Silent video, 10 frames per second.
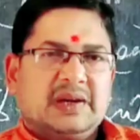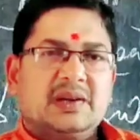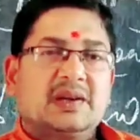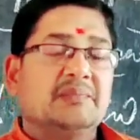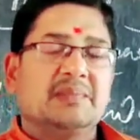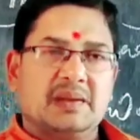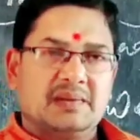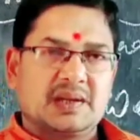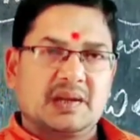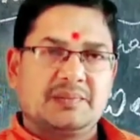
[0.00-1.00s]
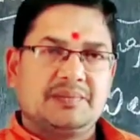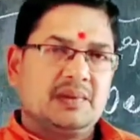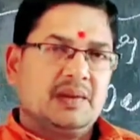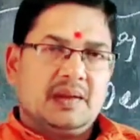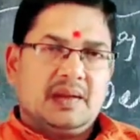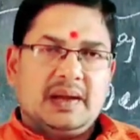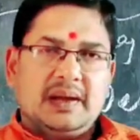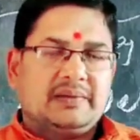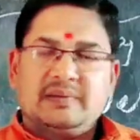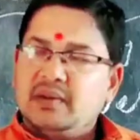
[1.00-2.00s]
entertain themselves.
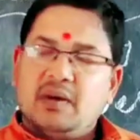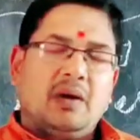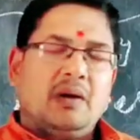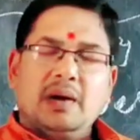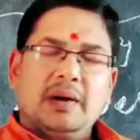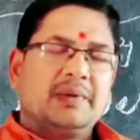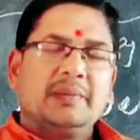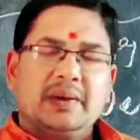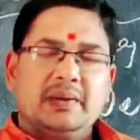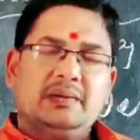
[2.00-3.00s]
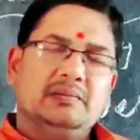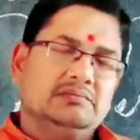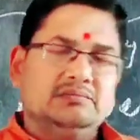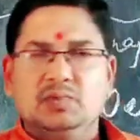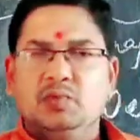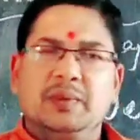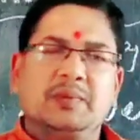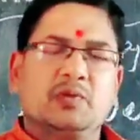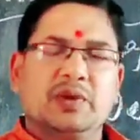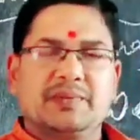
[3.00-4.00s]
And everybody,
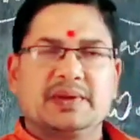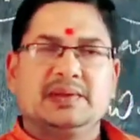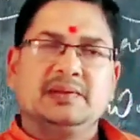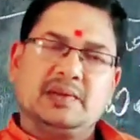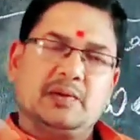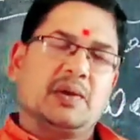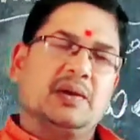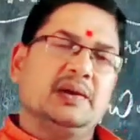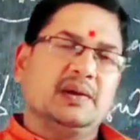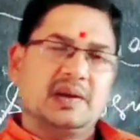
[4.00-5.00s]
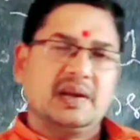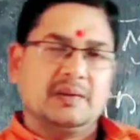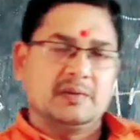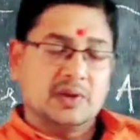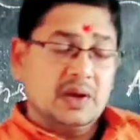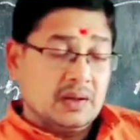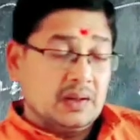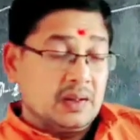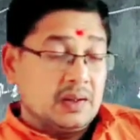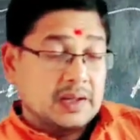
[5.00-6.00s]
whoever were present, they were only talking about the
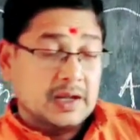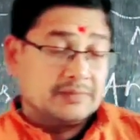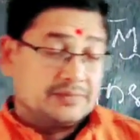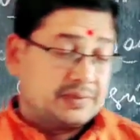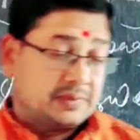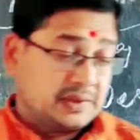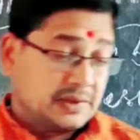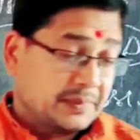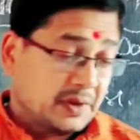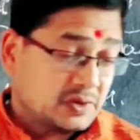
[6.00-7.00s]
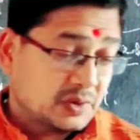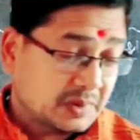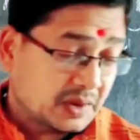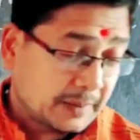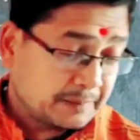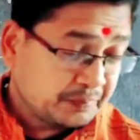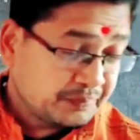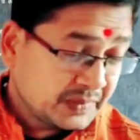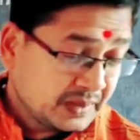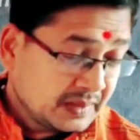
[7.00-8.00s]
cap, disappearance of the cap.
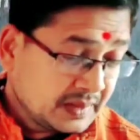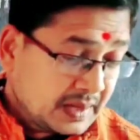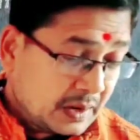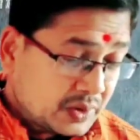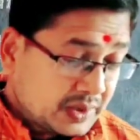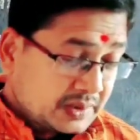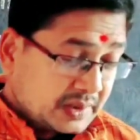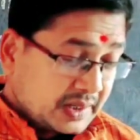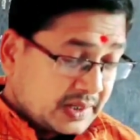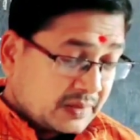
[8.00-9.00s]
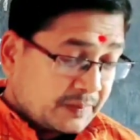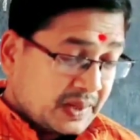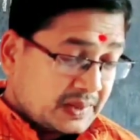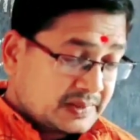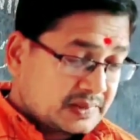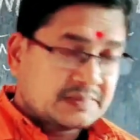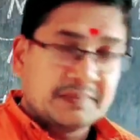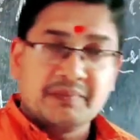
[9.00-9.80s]
How did the narrator pals,